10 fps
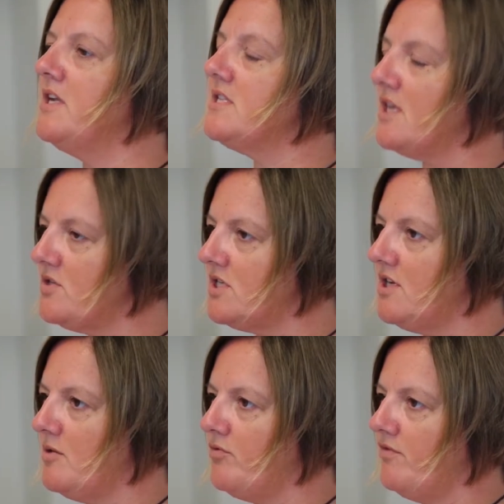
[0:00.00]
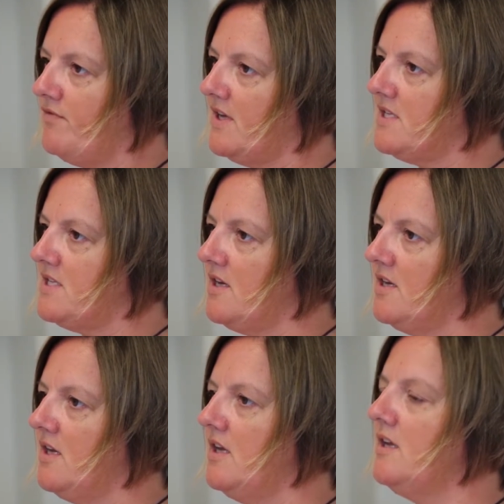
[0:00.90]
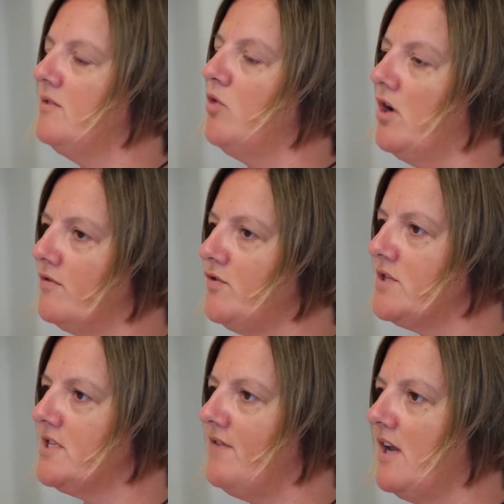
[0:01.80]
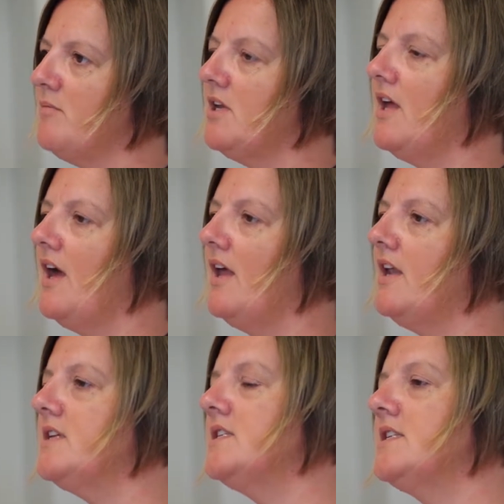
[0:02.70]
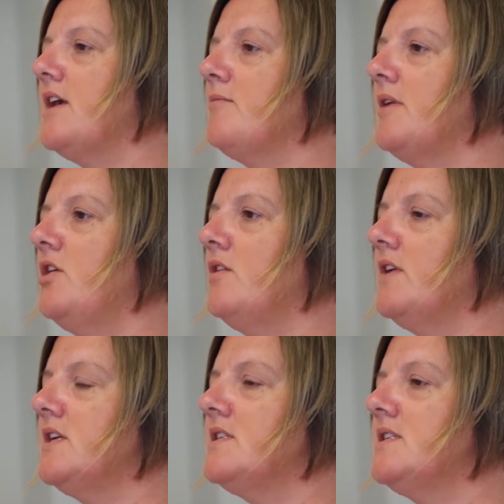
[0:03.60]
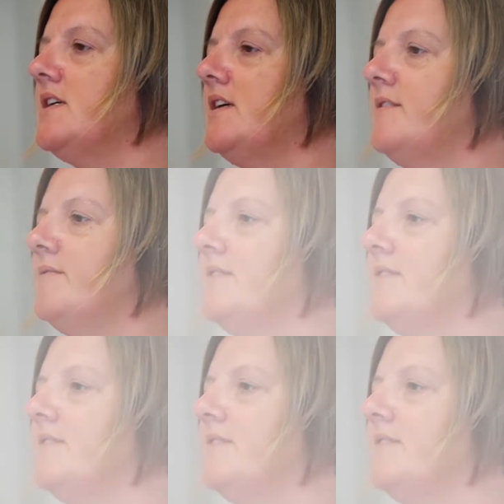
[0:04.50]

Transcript: an Associate Professor in Workforce Development at London South Bank University.